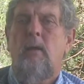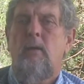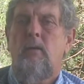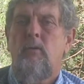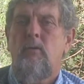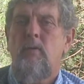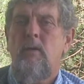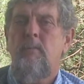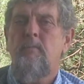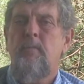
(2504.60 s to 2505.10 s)

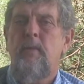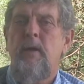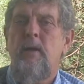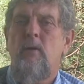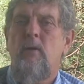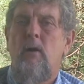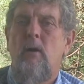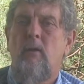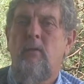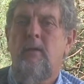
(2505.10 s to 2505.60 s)

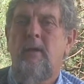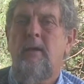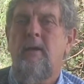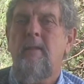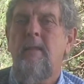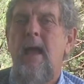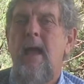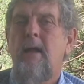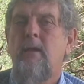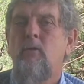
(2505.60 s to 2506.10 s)
something called
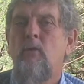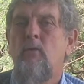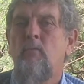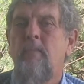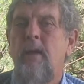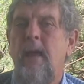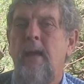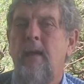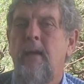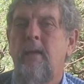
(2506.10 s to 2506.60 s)

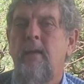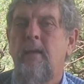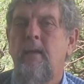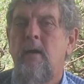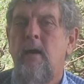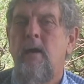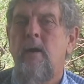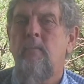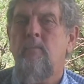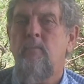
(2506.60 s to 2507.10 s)
galactomannan
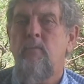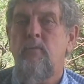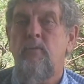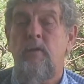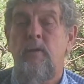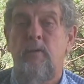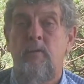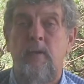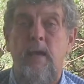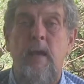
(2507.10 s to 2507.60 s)
gums,
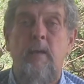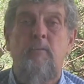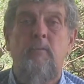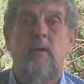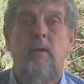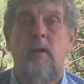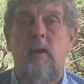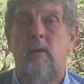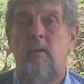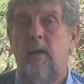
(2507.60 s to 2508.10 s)
the same
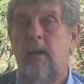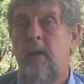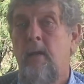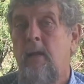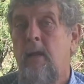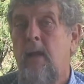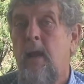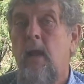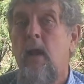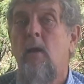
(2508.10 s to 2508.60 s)
that are
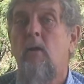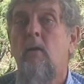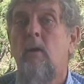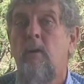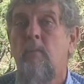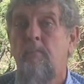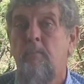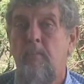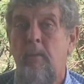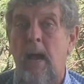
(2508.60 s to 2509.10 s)
in
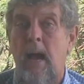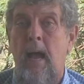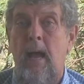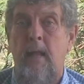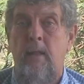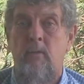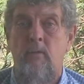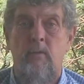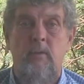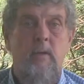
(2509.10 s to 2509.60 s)
carob
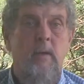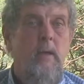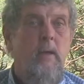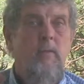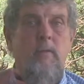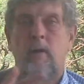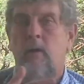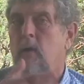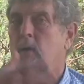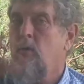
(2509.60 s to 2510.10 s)
pods
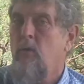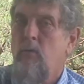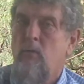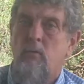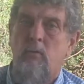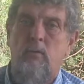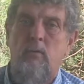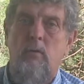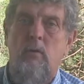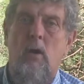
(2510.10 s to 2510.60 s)
that are
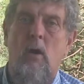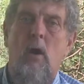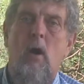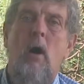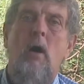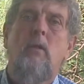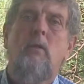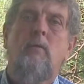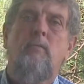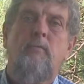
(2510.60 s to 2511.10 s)
used
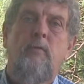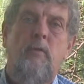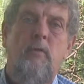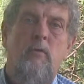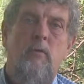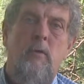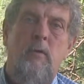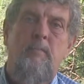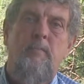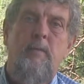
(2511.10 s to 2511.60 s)
all over
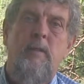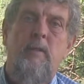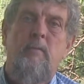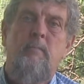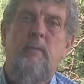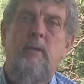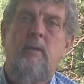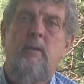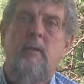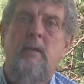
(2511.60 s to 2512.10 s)
Europe and the
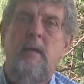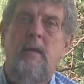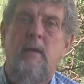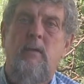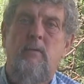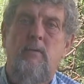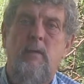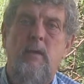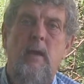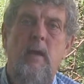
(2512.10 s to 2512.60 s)
Middle
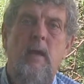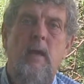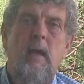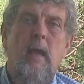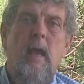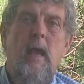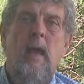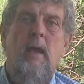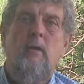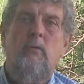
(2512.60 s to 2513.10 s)
East
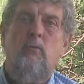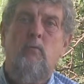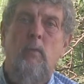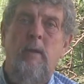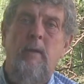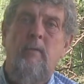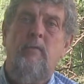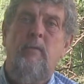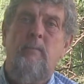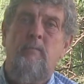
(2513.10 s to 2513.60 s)
as
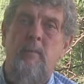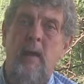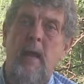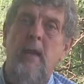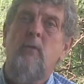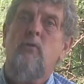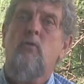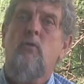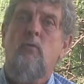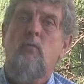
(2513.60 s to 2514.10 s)
one of the
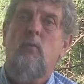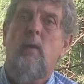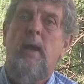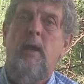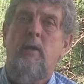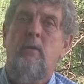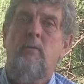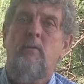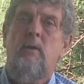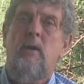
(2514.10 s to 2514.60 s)
major
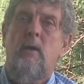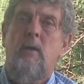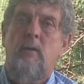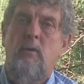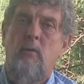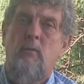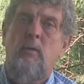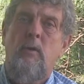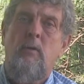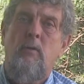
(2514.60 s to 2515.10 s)
ways
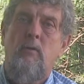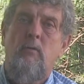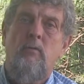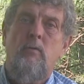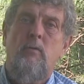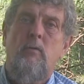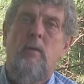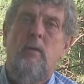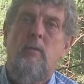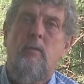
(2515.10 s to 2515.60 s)
to
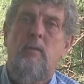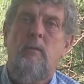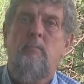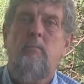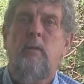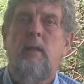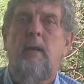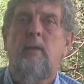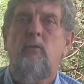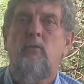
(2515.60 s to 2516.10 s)
reduce the
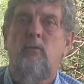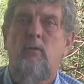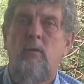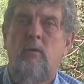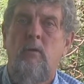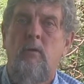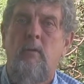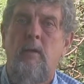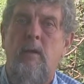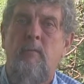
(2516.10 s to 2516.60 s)
blood
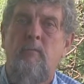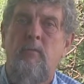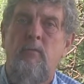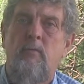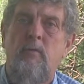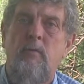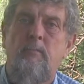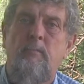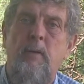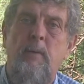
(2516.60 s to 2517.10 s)
sugar
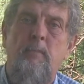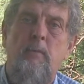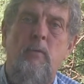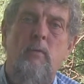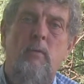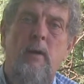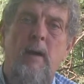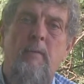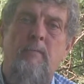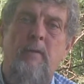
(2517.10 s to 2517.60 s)
levels of people
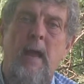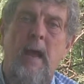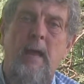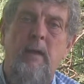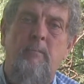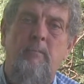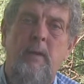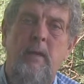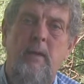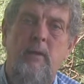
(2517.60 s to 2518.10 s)
who have
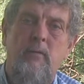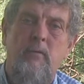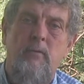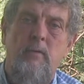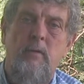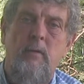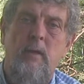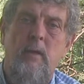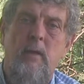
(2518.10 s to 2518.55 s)
diabetes.